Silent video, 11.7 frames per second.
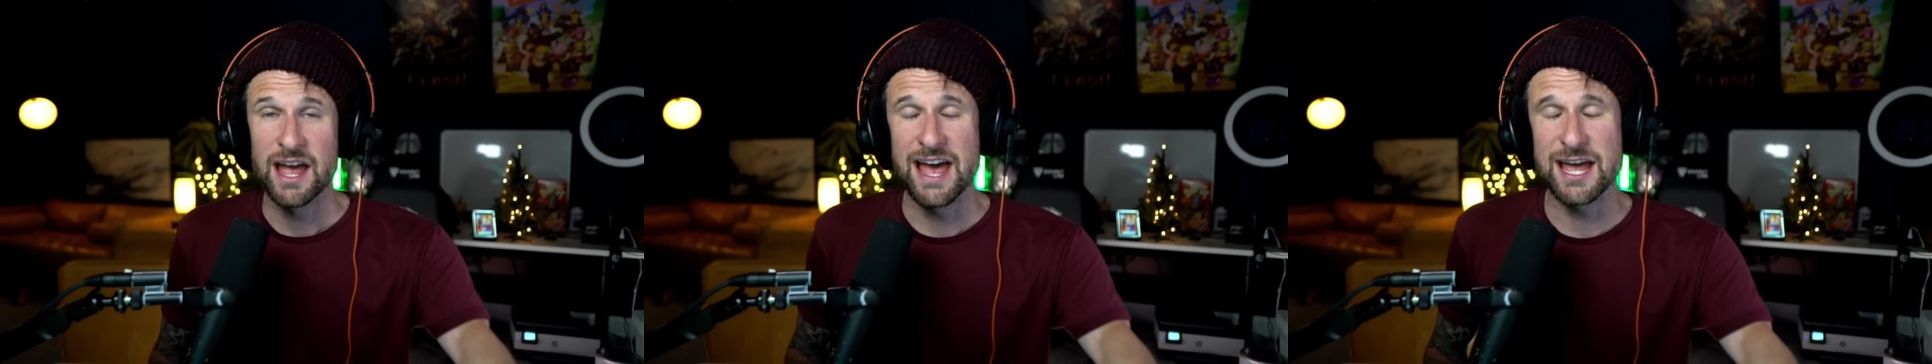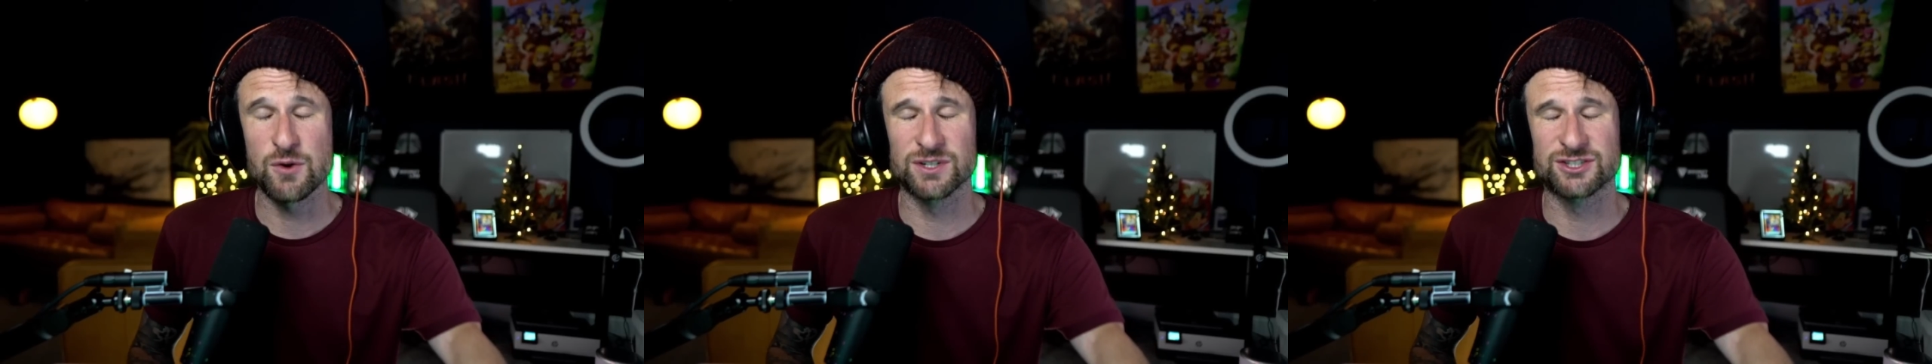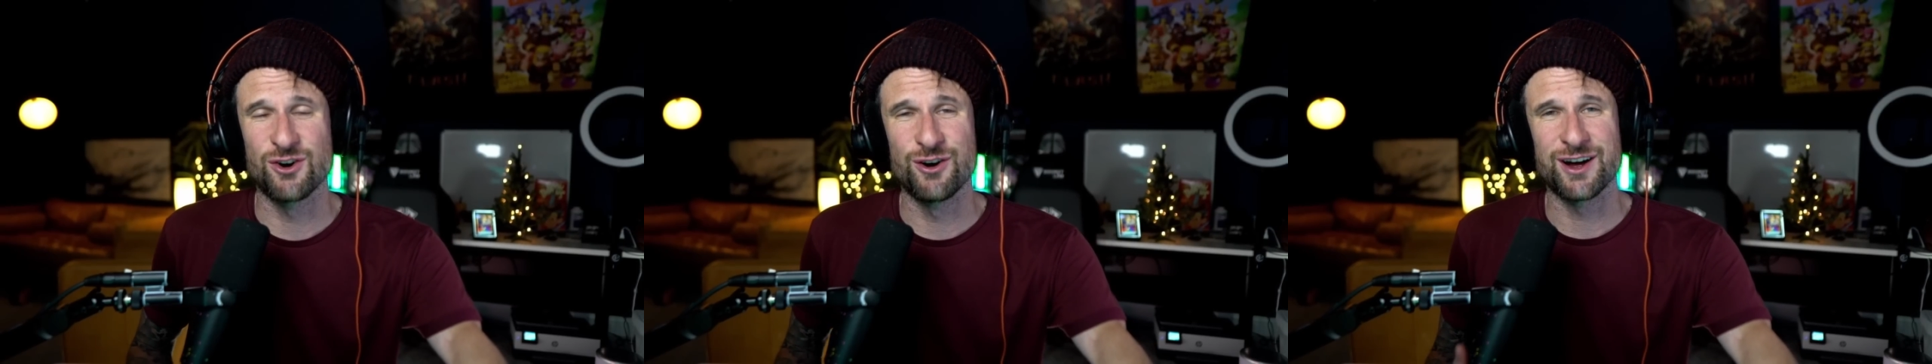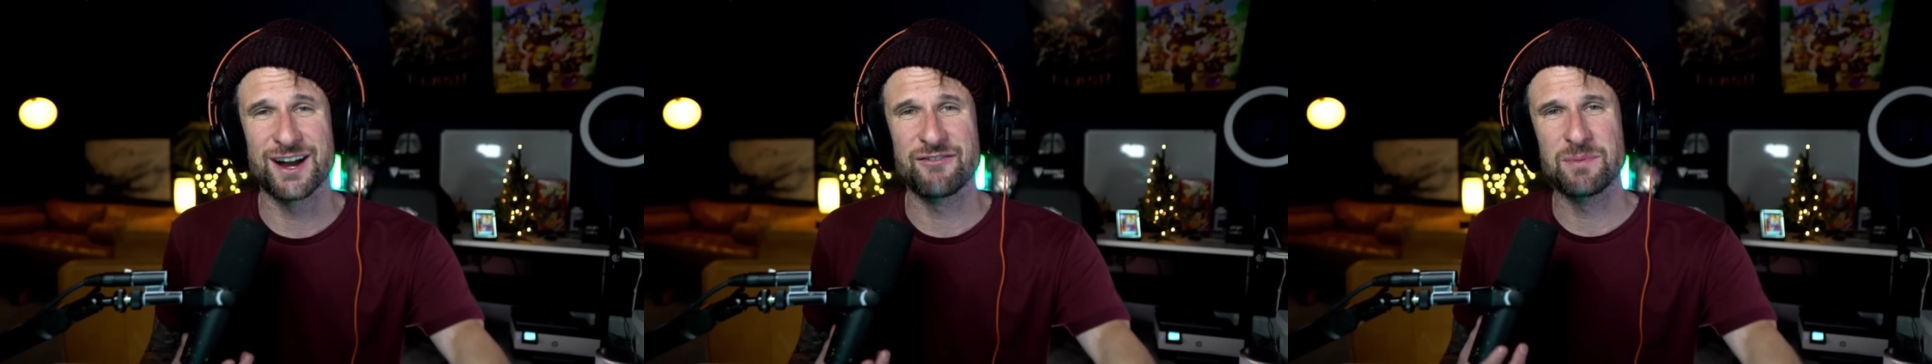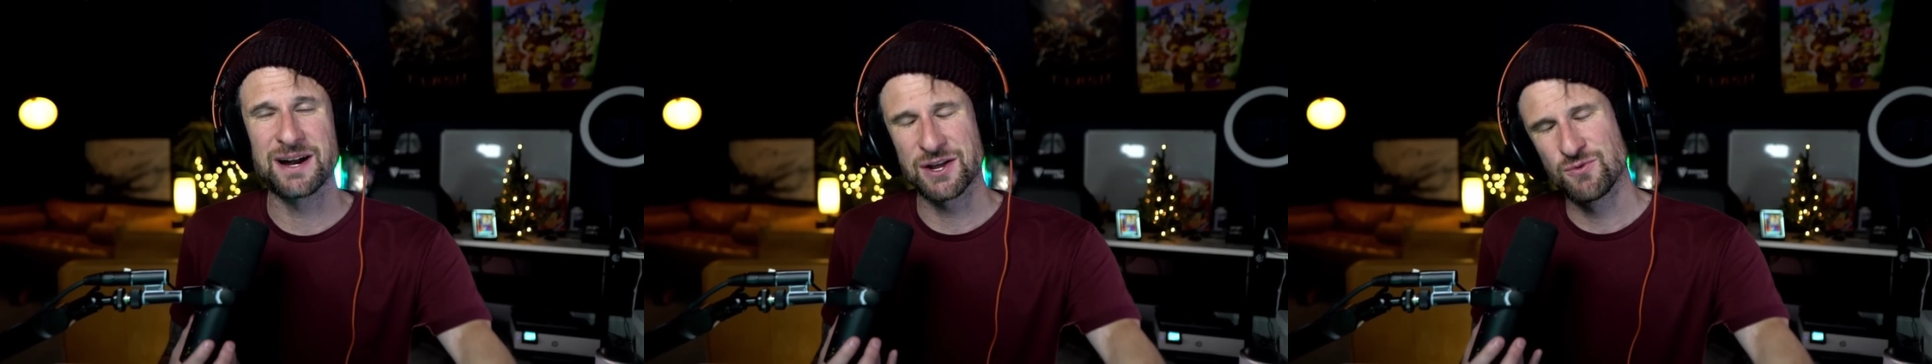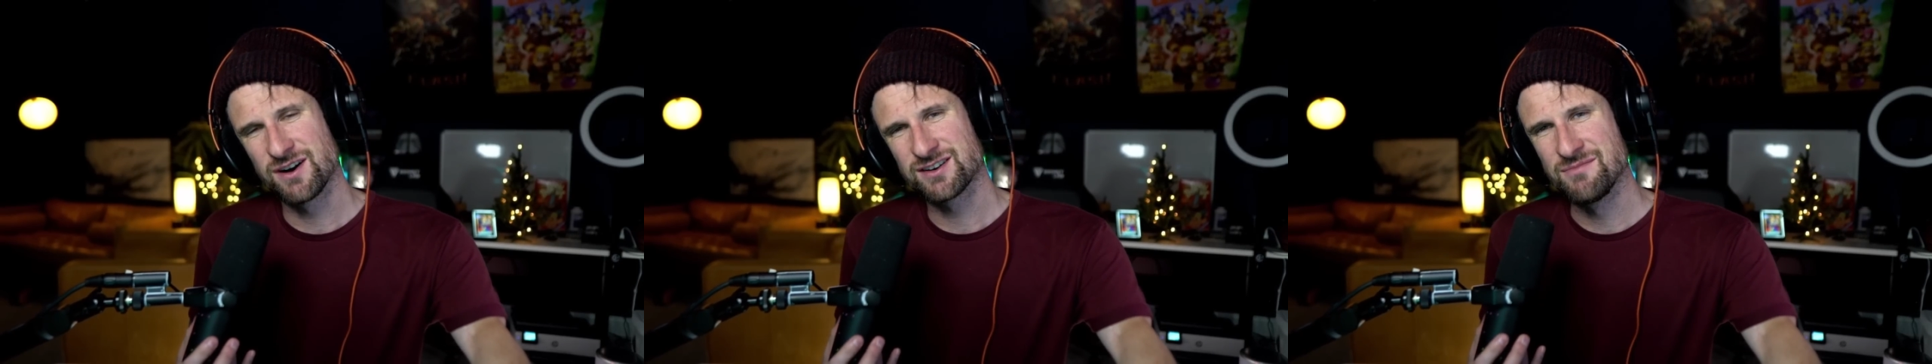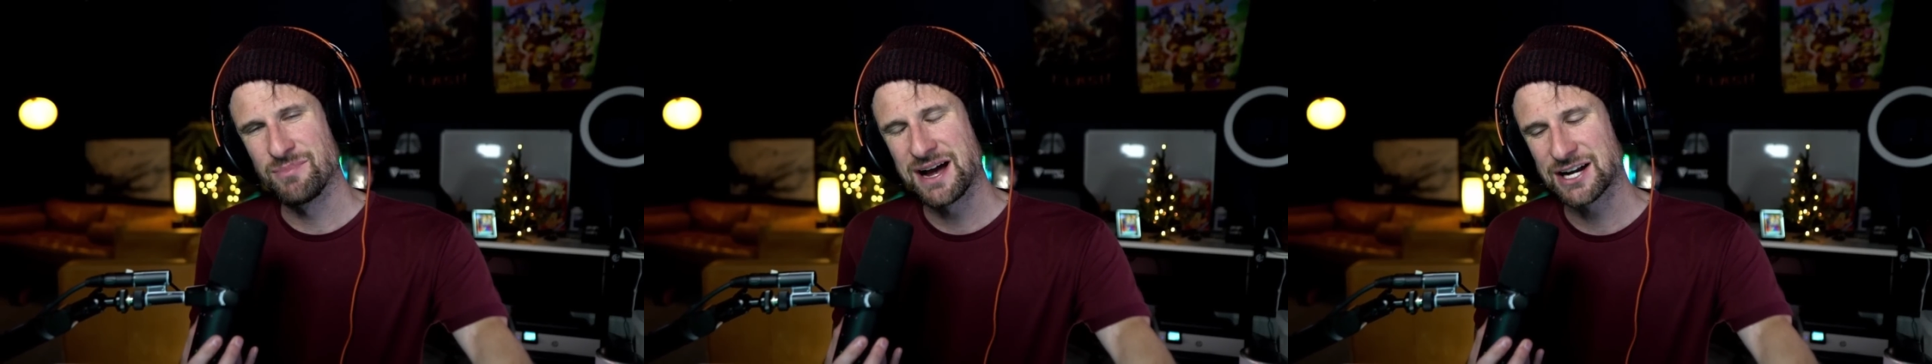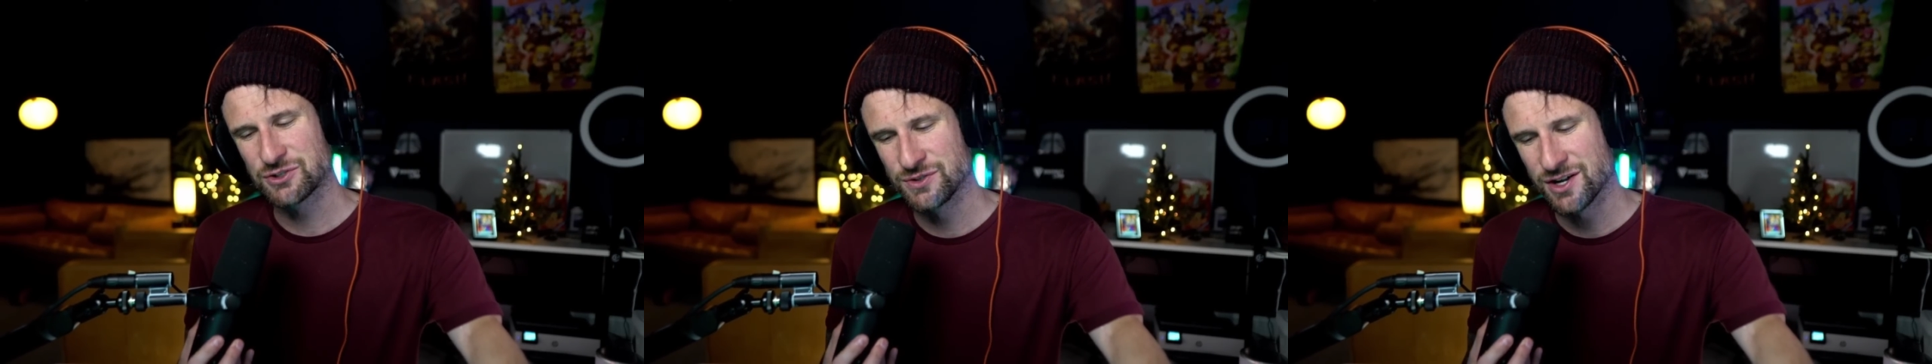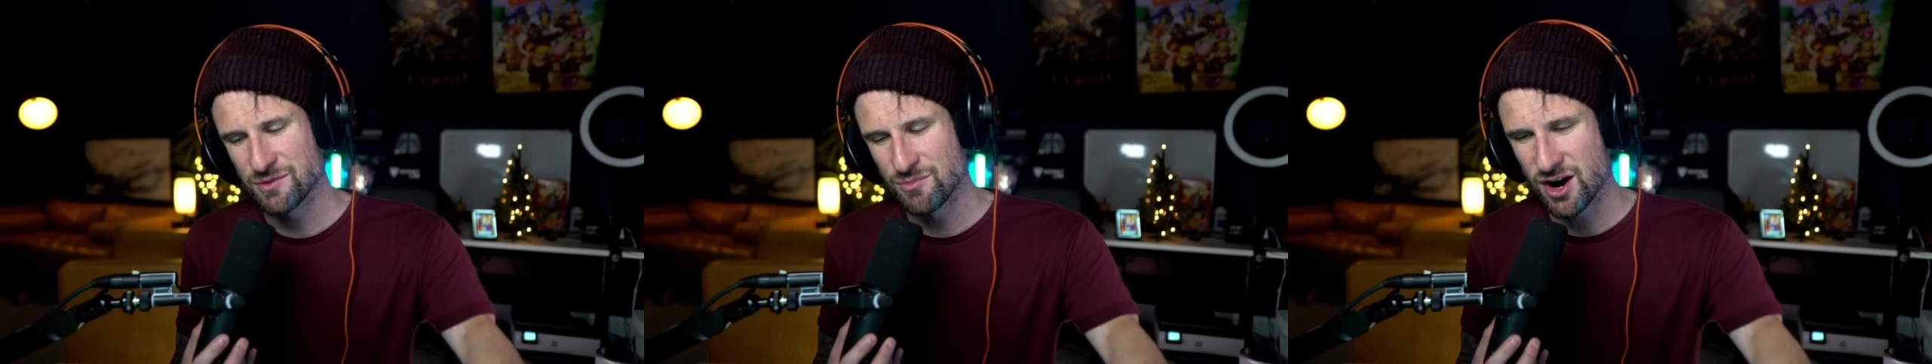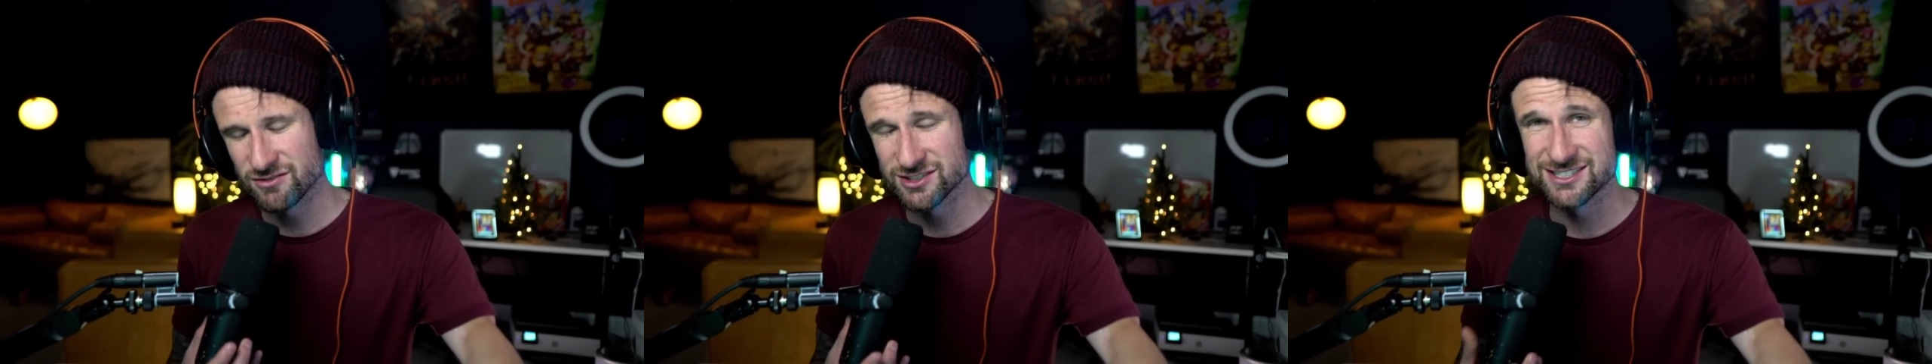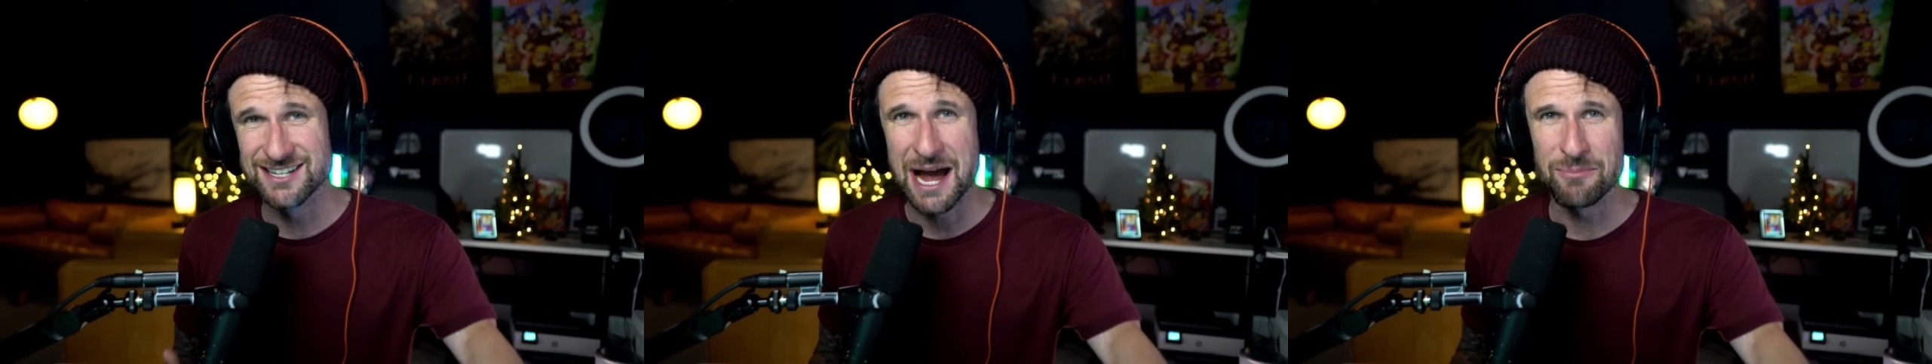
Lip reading: Hey, what's going on, everybody? Welcome back to another Marvel Snap